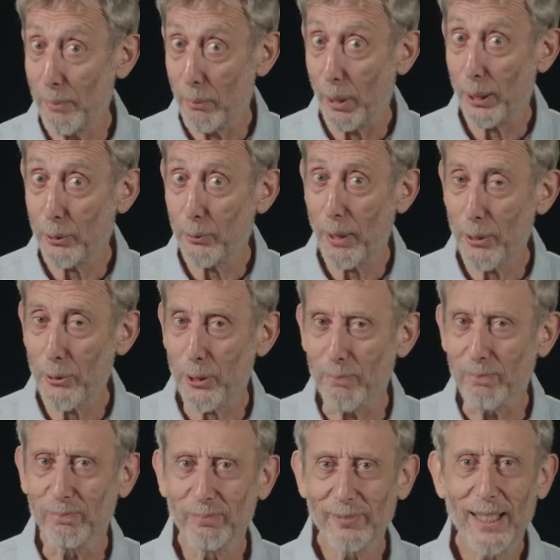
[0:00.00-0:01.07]
I'm Michael
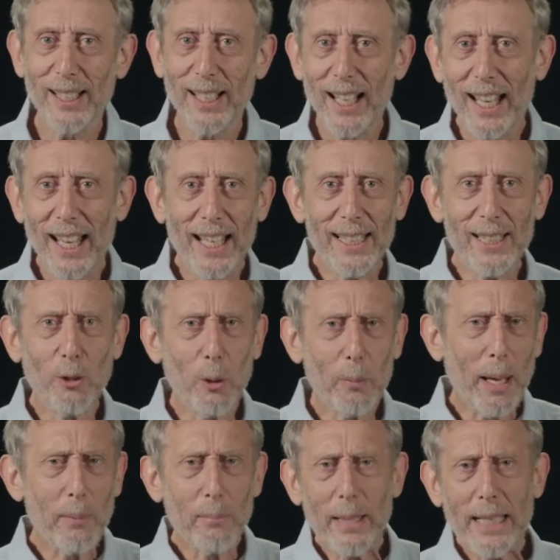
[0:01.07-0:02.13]
Rosen. It's
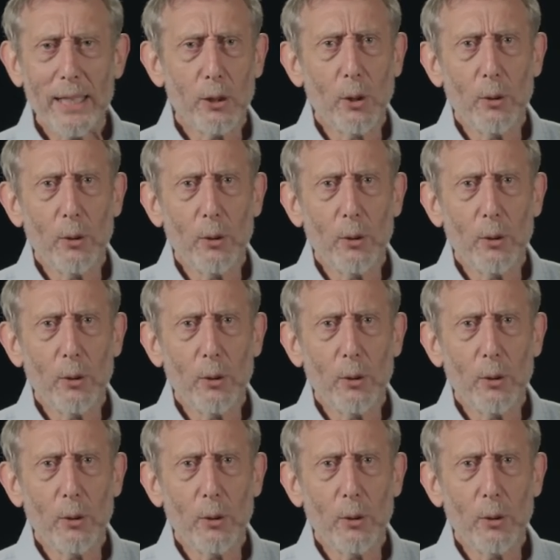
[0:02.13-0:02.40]
all about me